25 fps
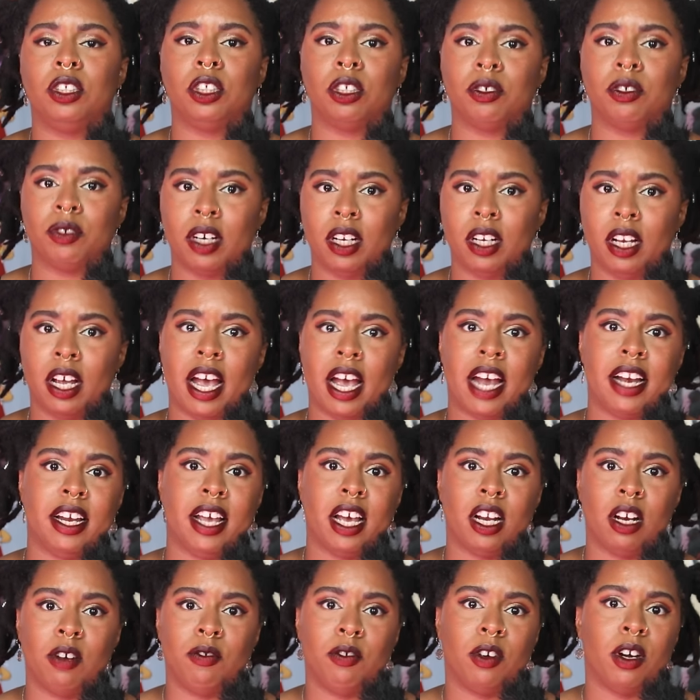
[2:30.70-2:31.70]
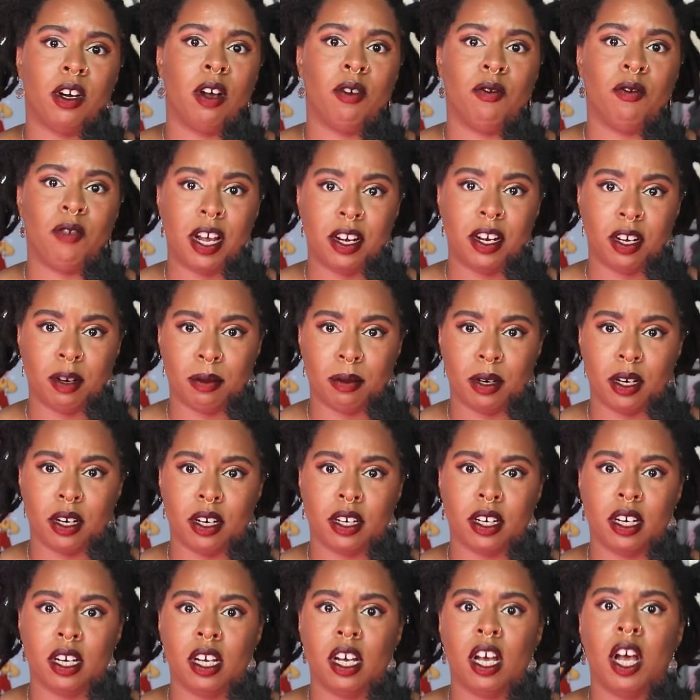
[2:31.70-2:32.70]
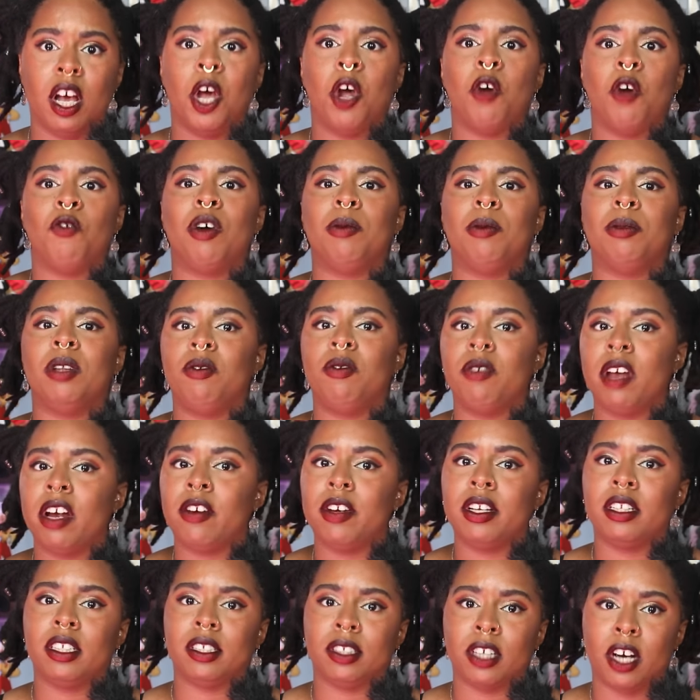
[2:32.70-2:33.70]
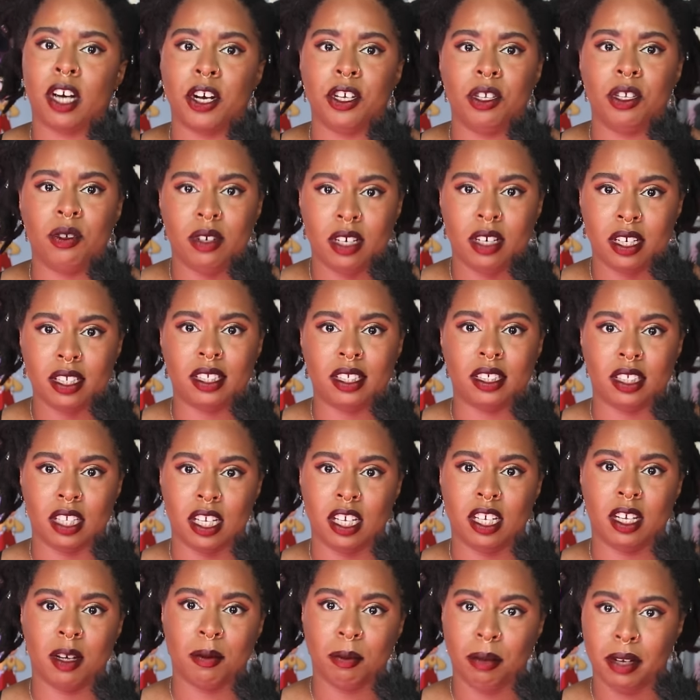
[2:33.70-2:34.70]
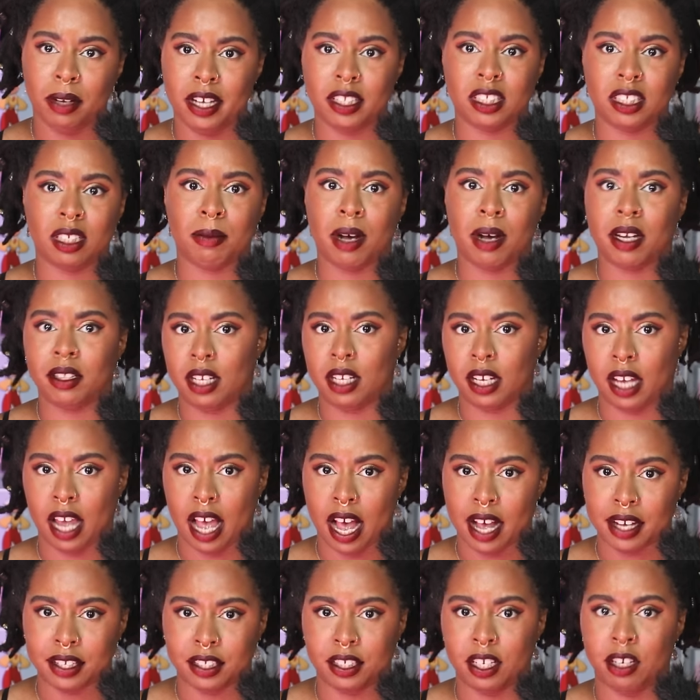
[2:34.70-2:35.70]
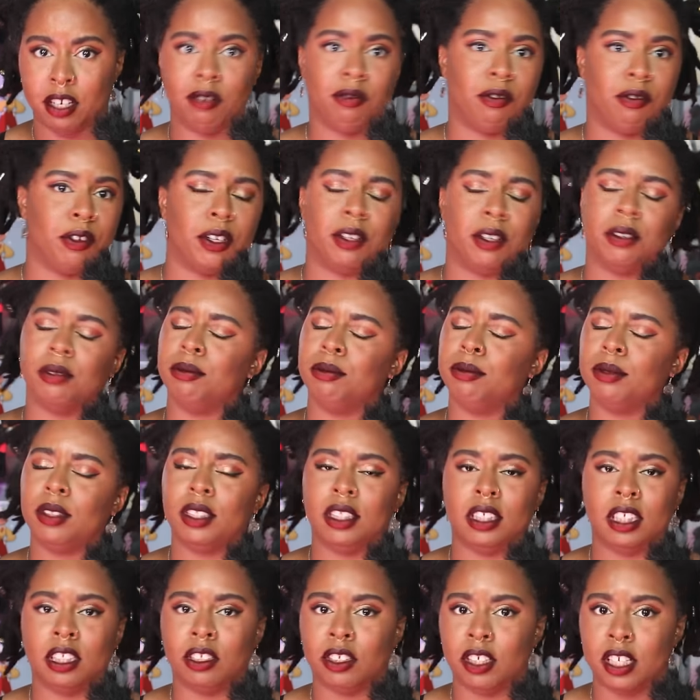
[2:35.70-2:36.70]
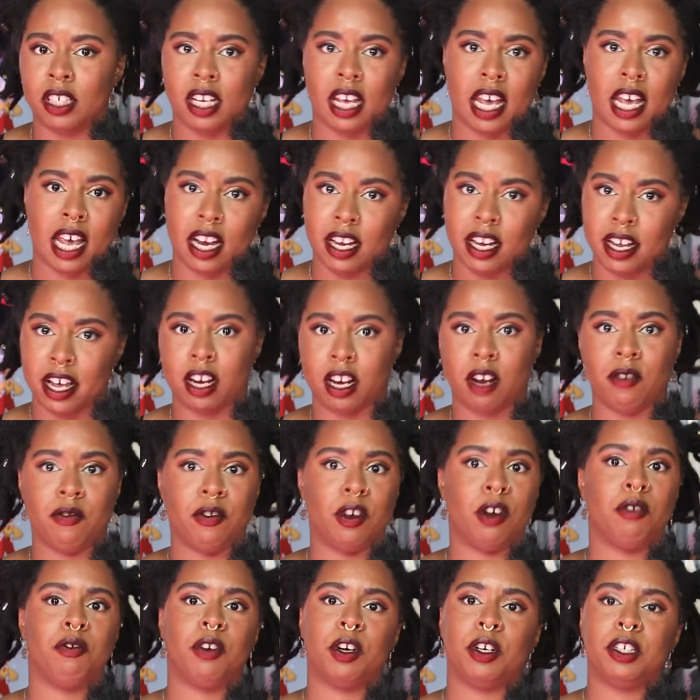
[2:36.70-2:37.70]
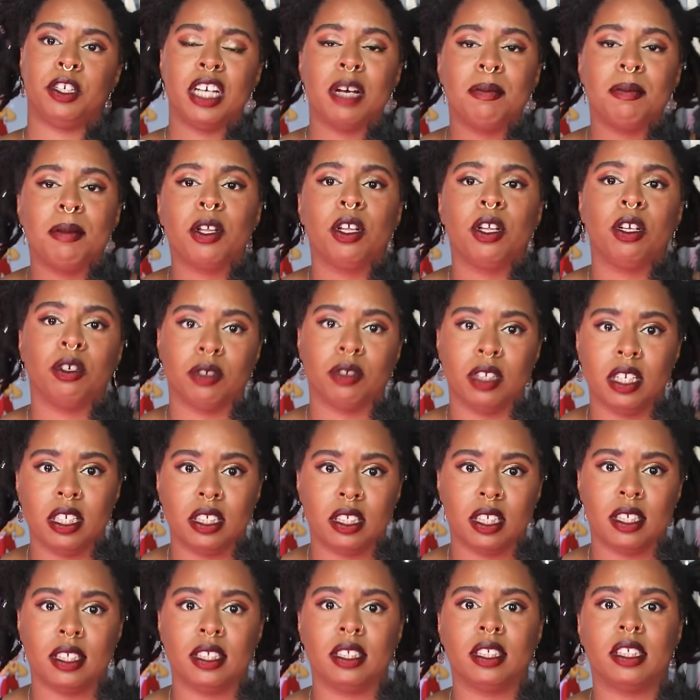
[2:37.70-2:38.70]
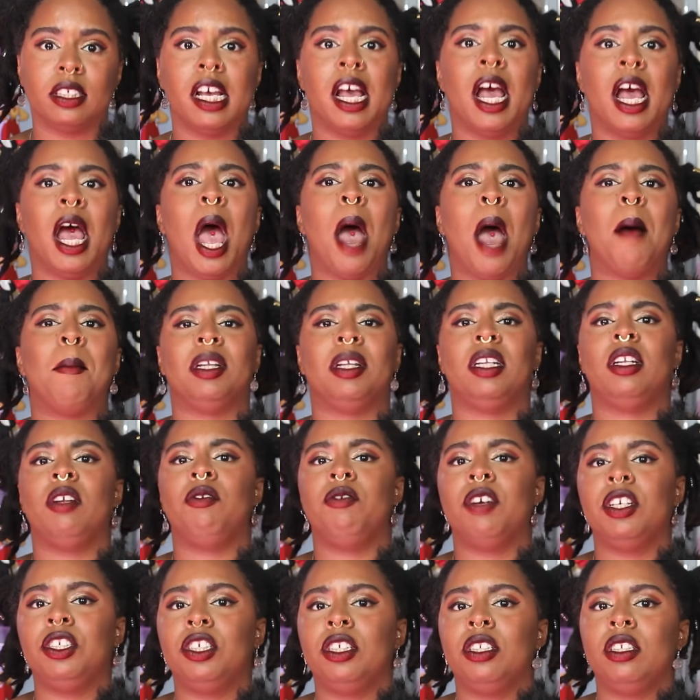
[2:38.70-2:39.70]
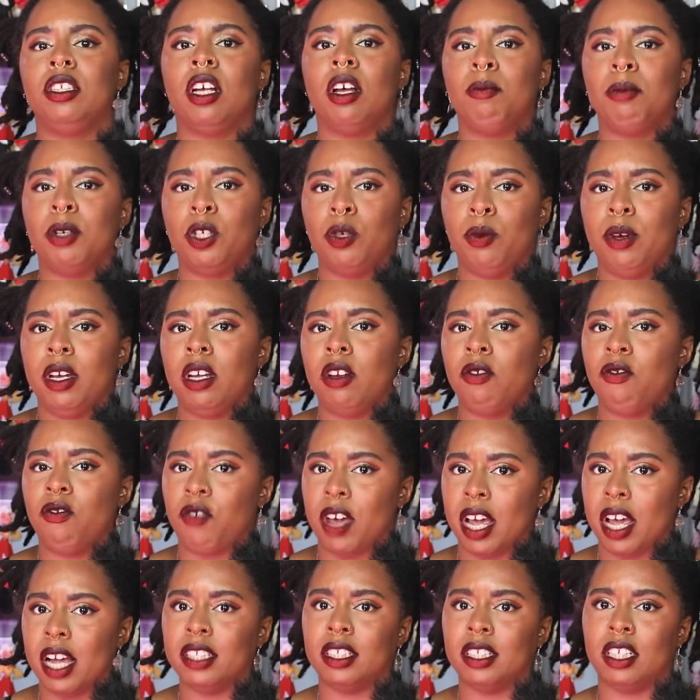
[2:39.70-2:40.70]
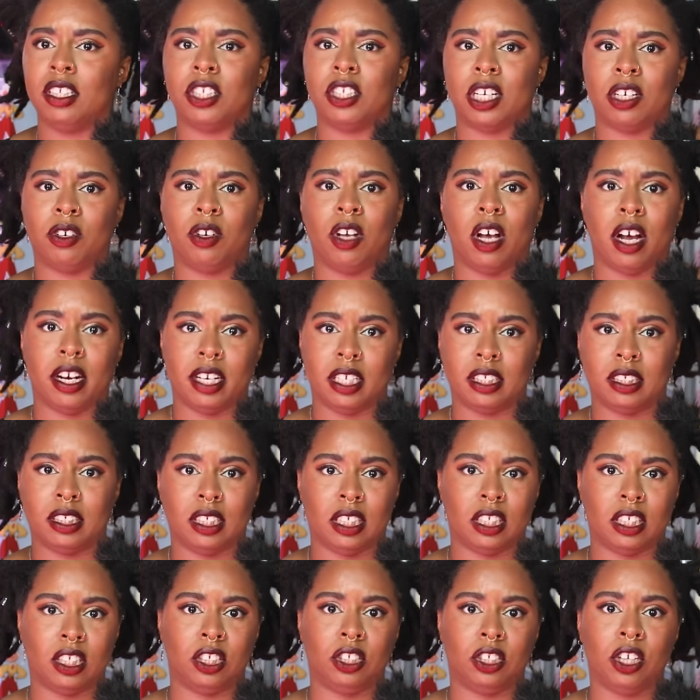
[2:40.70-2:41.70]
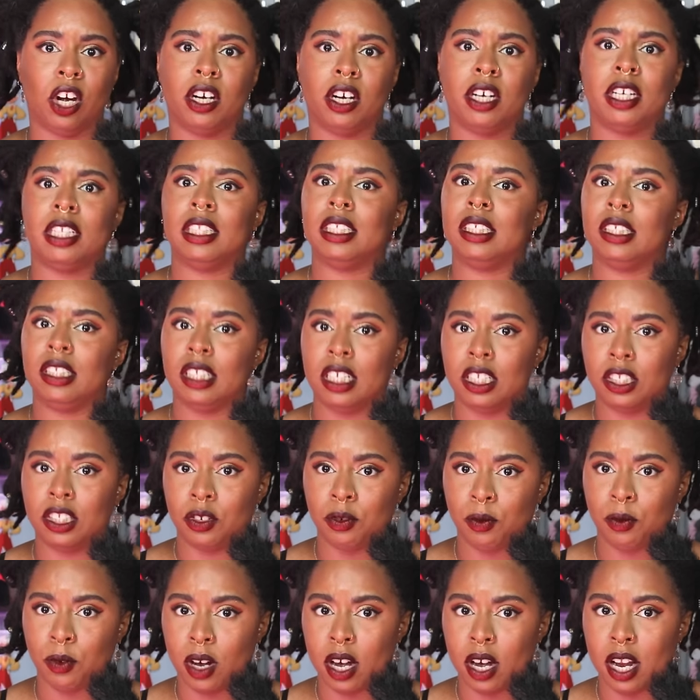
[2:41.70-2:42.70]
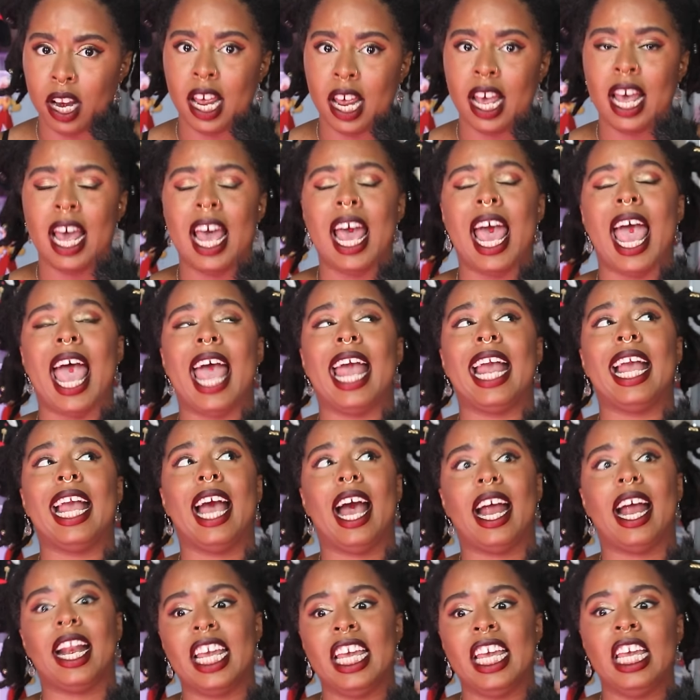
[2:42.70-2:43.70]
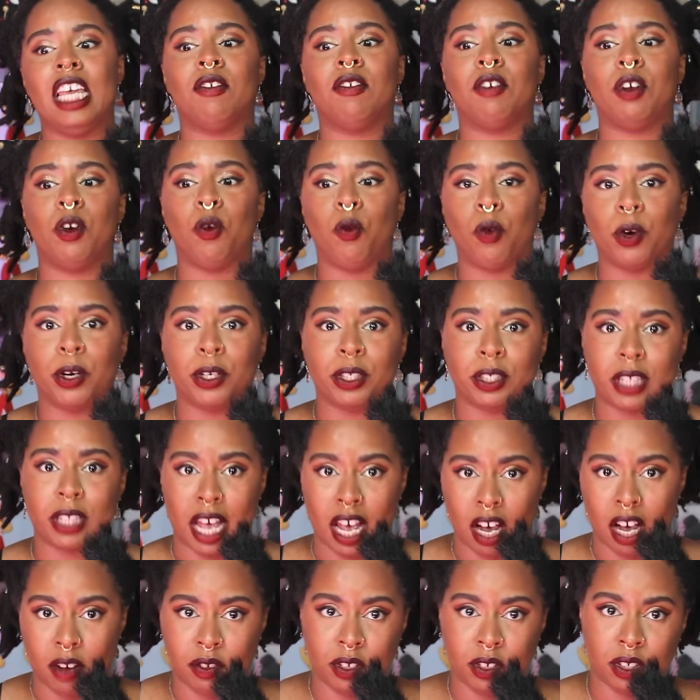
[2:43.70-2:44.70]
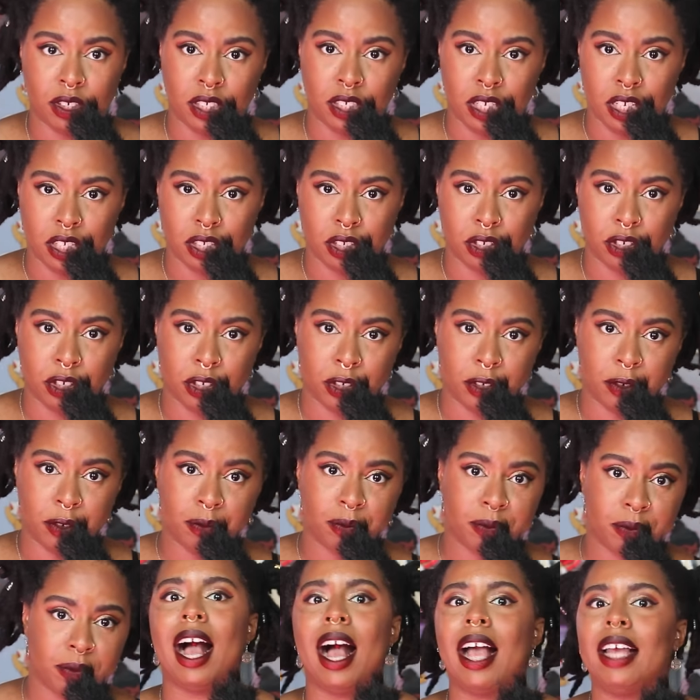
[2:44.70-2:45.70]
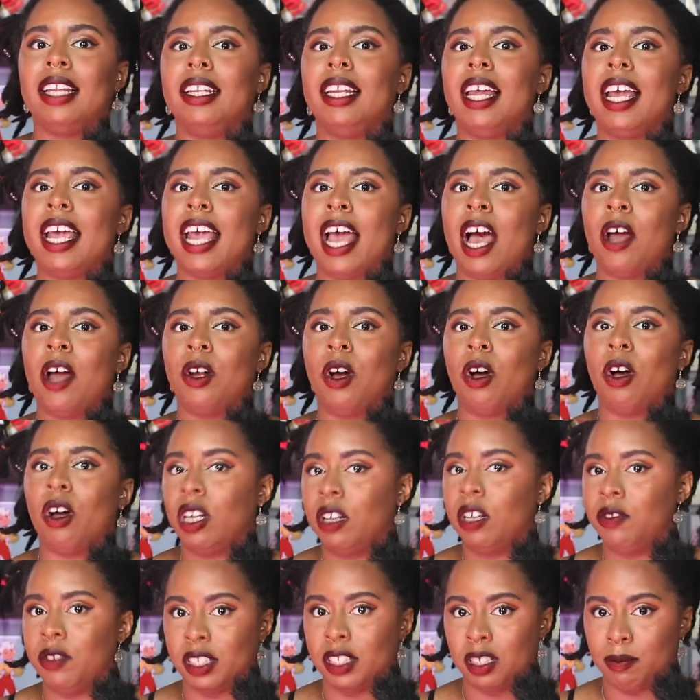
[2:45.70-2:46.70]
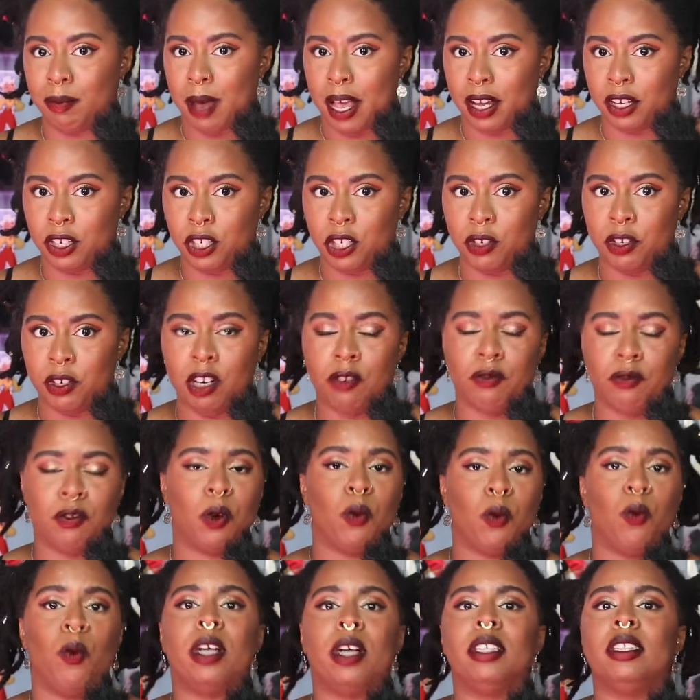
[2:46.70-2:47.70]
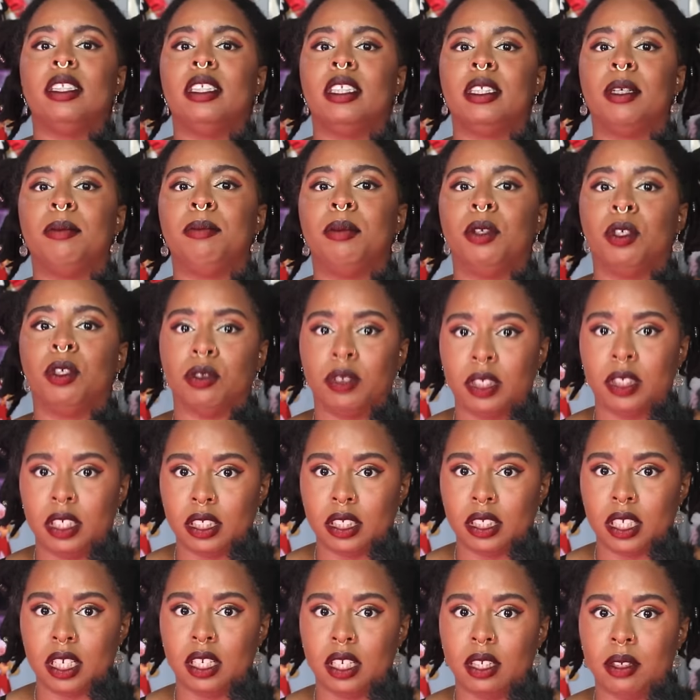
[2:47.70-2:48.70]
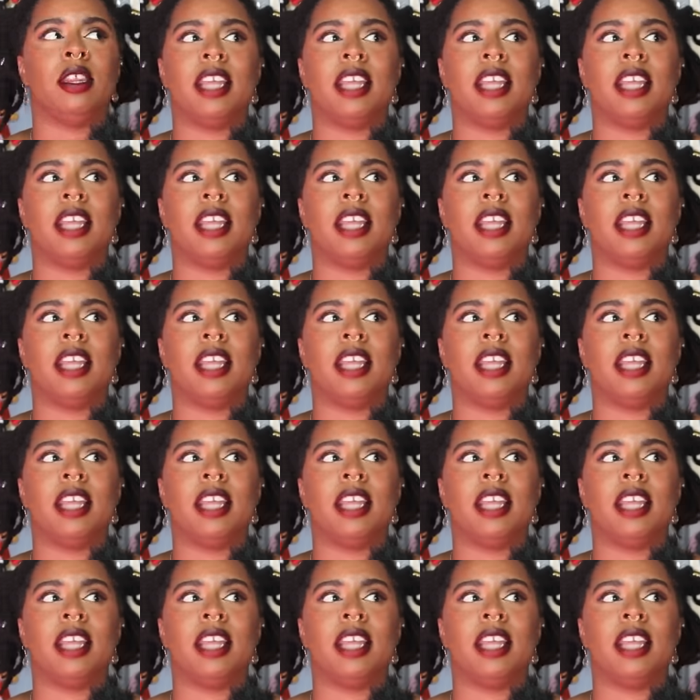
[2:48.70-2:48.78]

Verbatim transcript: Cirilla and Yennefer of Vengerberg. From the very start, you could see complaints about the casting for Ciri and Yennefer for typical reasons, but the division between fans and general audiences started in season one and got even worse after season two. I lay out all of this backstory for one simple reason.